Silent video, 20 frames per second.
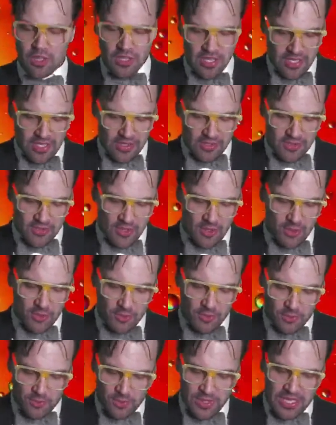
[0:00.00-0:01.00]
So,
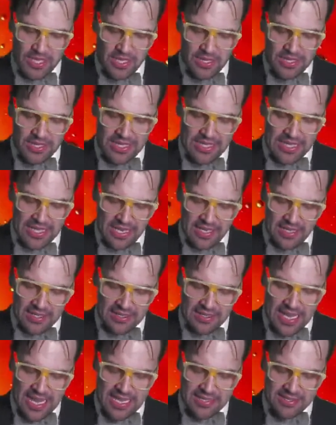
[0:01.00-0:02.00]
really
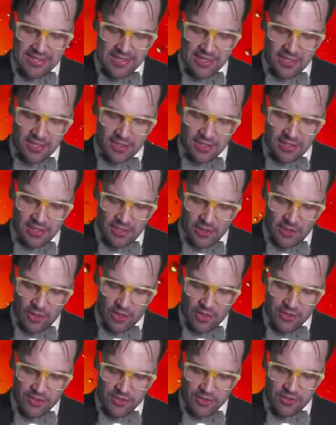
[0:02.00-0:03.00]
classical
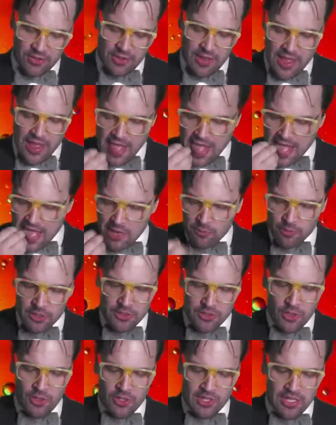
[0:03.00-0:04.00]
art we're
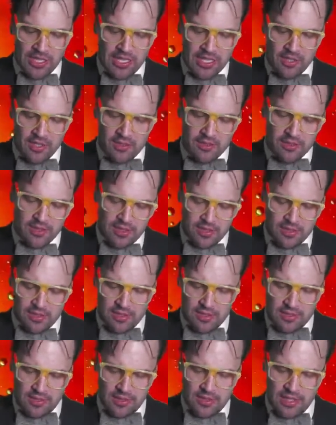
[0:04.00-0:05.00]
talking here.
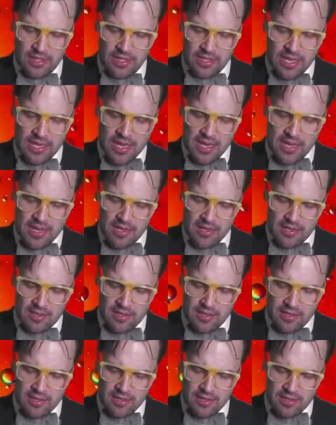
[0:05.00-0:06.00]
The
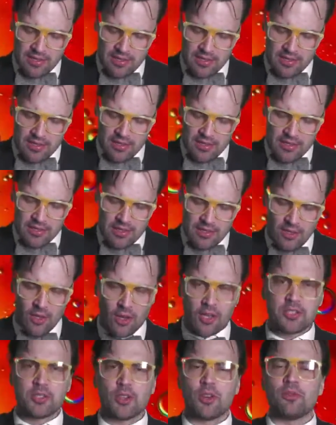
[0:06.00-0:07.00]

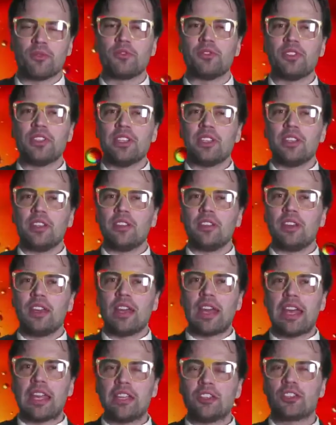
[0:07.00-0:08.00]
art of the
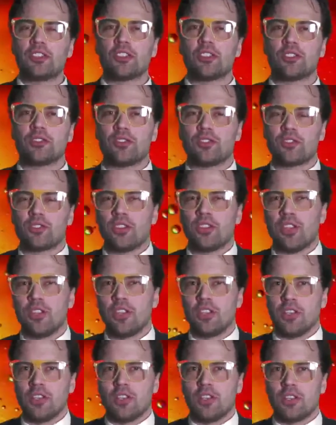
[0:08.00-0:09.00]
ancient
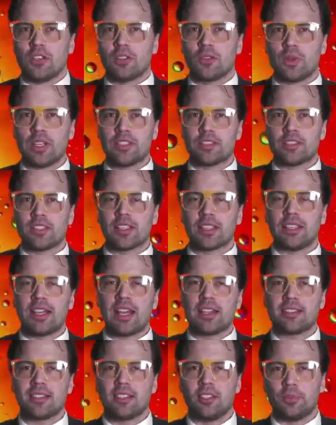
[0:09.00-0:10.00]
Greece, the
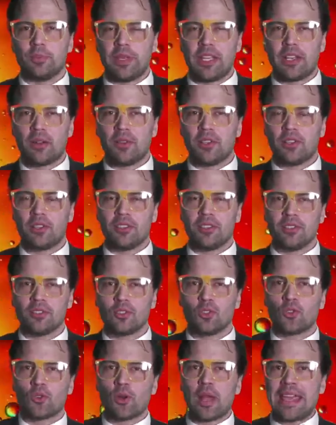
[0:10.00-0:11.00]
classical period.
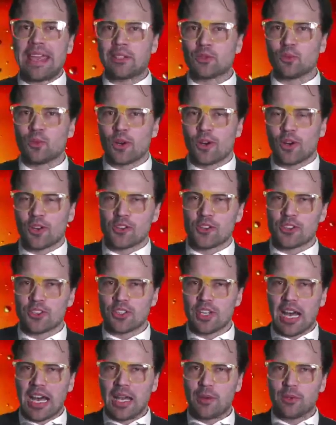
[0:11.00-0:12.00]
Great works,
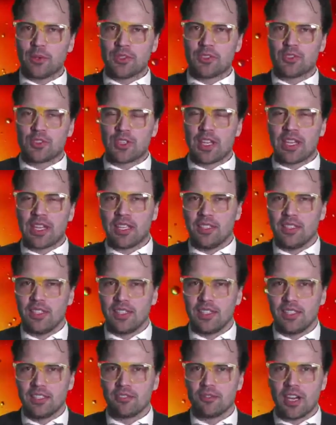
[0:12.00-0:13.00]
I would say,
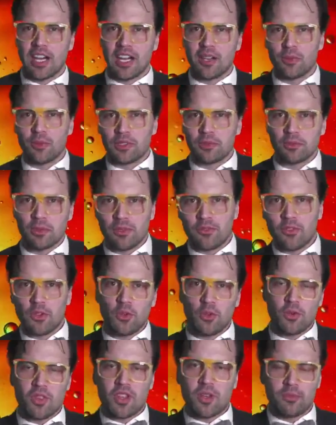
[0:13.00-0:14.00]
if I would
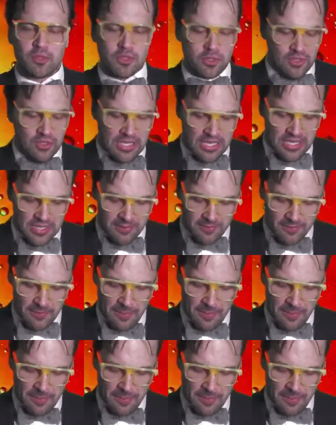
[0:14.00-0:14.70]
review them today.